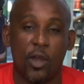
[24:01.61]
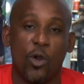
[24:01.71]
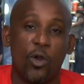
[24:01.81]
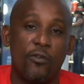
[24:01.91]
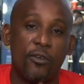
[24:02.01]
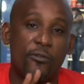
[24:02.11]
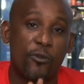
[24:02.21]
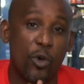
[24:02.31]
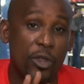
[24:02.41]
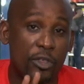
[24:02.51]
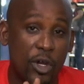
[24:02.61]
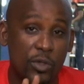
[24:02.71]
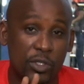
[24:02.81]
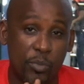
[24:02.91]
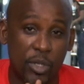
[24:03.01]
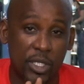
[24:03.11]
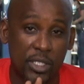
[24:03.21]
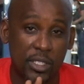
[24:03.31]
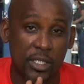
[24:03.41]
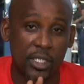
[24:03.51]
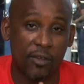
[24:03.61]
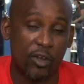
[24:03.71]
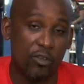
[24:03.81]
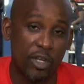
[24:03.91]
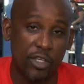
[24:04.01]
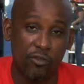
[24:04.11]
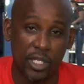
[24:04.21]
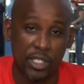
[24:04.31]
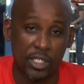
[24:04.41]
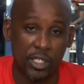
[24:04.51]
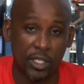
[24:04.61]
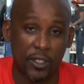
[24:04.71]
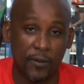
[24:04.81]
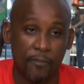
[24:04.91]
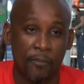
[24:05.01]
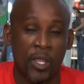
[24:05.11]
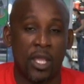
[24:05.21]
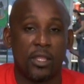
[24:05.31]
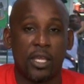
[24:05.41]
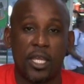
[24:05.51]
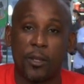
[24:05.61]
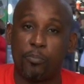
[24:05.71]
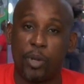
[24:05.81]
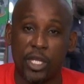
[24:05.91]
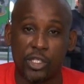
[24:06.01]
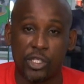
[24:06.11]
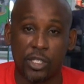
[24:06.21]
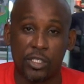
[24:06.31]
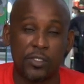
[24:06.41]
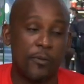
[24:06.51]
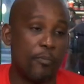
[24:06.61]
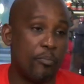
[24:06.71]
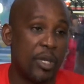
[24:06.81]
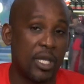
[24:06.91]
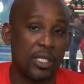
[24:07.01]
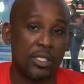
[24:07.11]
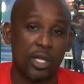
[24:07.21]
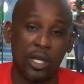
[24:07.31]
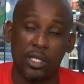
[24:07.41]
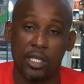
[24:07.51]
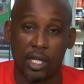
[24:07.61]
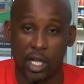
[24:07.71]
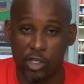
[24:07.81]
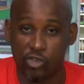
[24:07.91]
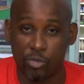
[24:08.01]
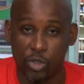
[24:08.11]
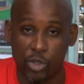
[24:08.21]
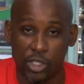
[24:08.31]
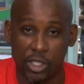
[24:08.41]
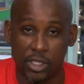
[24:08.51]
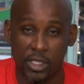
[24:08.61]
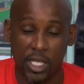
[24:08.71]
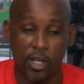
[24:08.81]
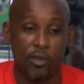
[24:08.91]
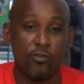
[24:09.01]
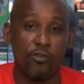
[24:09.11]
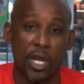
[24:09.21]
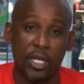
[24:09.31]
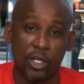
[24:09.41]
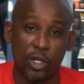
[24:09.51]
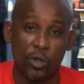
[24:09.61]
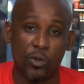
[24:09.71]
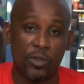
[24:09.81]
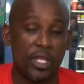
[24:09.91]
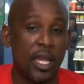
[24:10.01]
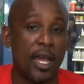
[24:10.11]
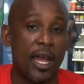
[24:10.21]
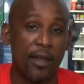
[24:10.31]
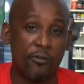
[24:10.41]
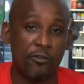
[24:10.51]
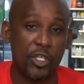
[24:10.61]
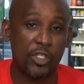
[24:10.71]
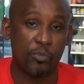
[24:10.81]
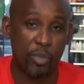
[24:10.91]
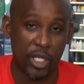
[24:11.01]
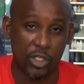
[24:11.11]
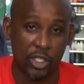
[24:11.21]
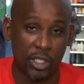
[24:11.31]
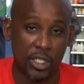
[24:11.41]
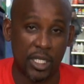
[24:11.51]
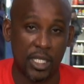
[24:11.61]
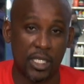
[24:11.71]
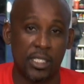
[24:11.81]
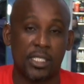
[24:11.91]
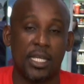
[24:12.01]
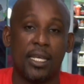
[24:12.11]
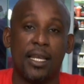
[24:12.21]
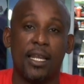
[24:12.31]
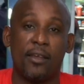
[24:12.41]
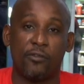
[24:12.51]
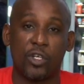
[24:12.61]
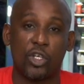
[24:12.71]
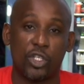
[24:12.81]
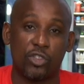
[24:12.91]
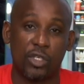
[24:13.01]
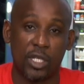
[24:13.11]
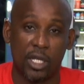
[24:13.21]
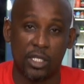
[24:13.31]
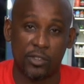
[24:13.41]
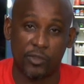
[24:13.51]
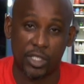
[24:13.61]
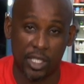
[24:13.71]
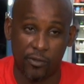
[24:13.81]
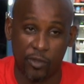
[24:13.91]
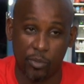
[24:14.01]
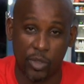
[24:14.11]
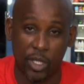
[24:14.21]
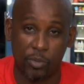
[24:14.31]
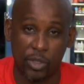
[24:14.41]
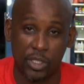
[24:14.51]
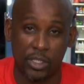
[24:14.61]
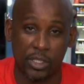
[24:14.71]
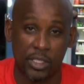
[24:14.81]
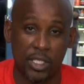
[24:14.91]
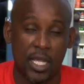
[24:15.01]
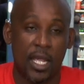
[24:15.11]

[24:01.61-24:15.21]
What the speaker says: Over 4,000 persons have already registered. They get pensions based on their contributions. Right now, the average pension is $1,100 for self-employed persons,